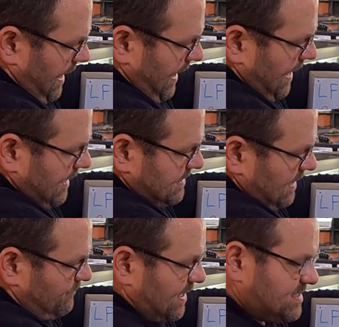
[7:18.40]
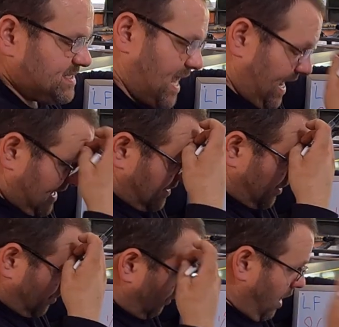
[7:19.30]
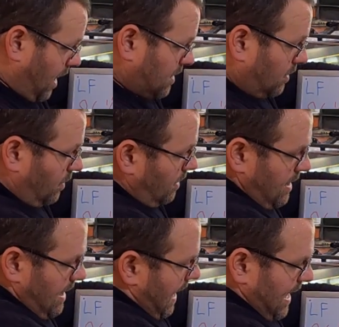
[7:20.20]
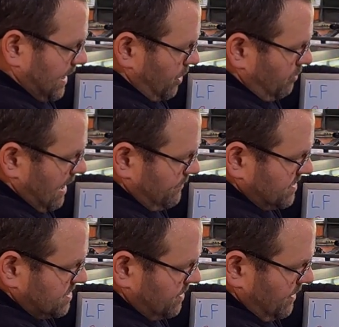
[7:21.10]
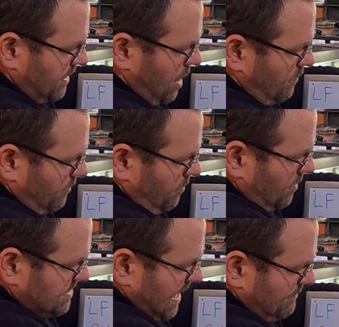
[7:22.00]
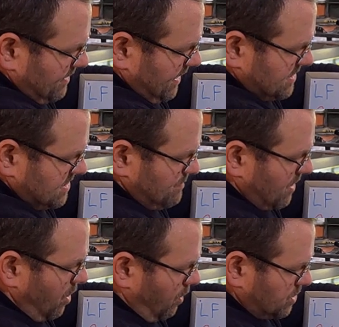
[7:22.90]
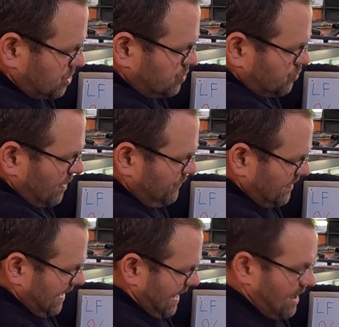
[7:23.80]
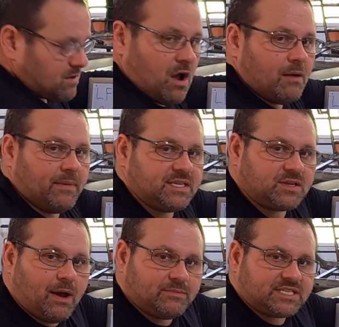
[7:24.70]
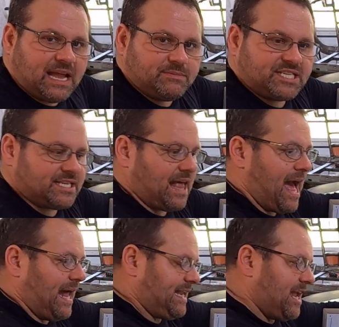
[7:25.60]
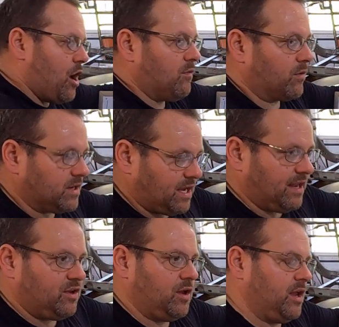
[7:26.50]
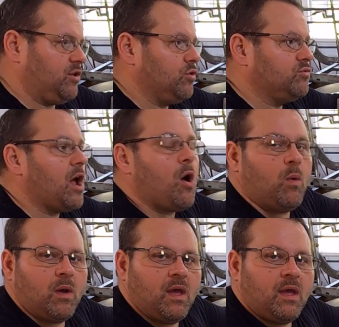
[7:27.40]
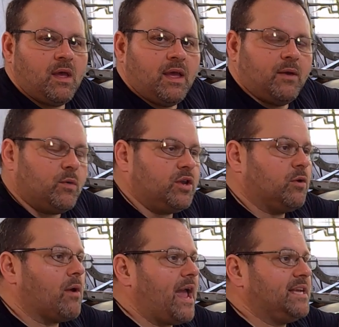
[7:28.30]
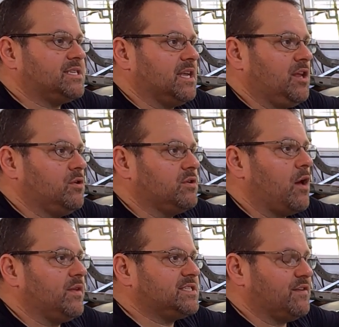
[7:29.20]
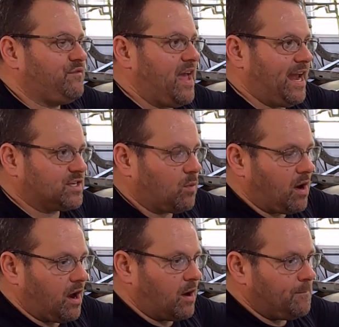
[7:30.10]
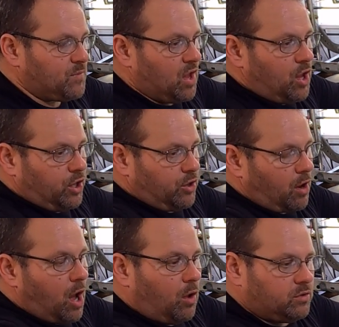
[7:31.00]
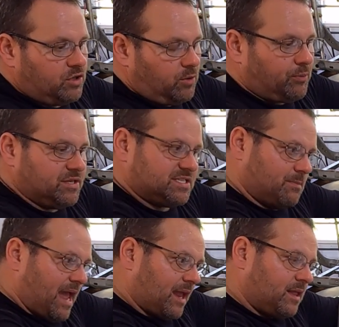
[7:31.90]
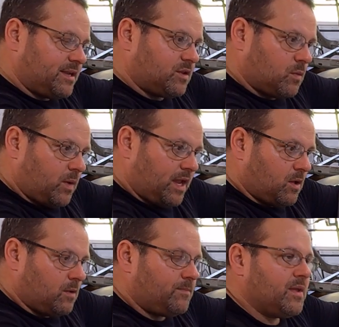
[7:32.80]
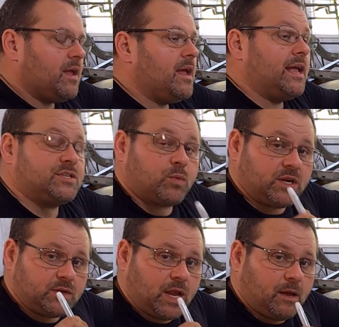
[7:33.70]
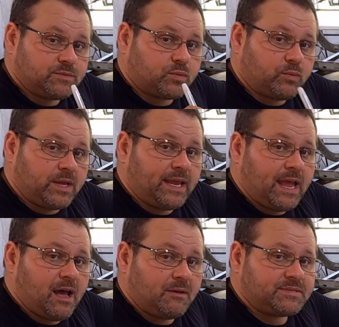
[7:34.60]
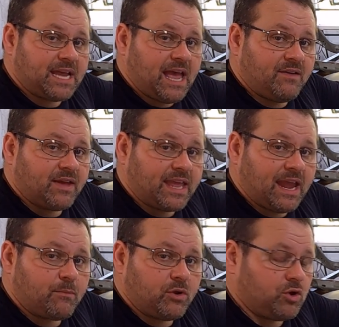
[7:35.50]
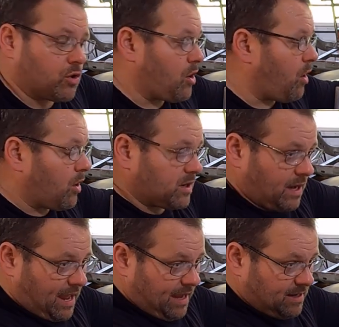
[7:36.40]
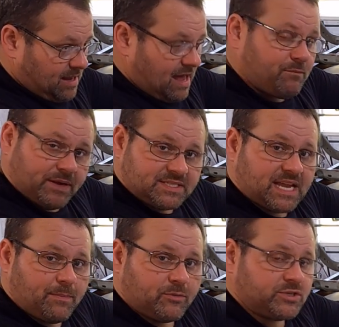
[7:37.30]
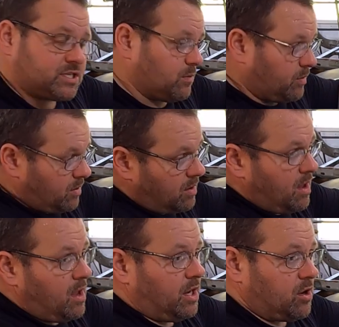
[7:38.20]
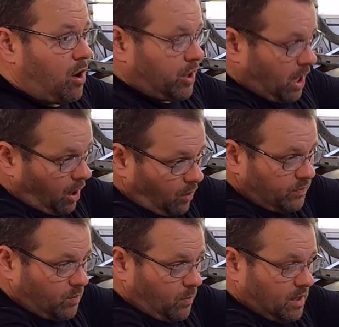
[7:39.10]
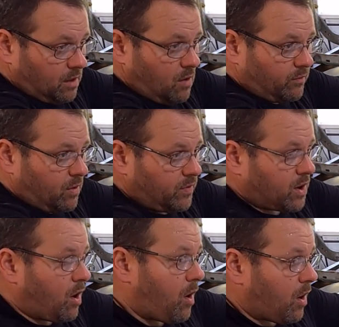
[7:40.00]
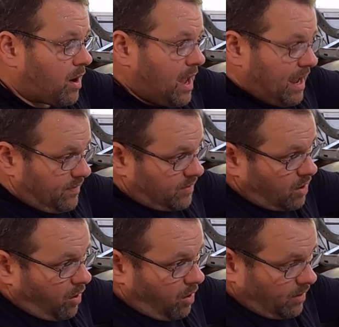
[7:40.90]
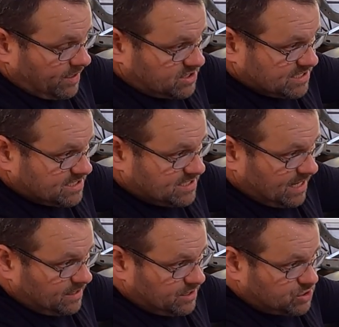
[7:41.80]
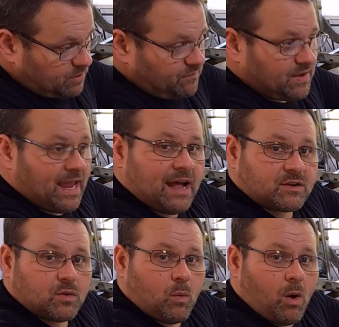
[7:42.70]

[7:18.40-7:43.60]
and if I stay in the throttle, I can crab the steering over, but what's happening is my car's drifting out on me. So I'm sliding over, and you'll know, when you race, you'll know this effect where you're putting some angle into the wheel. That's where it really helps to have a camera in your car and have a piece of tape on your steering wheel. You know, are you holding the wheel over on the car and the car is just steadily drifting out of the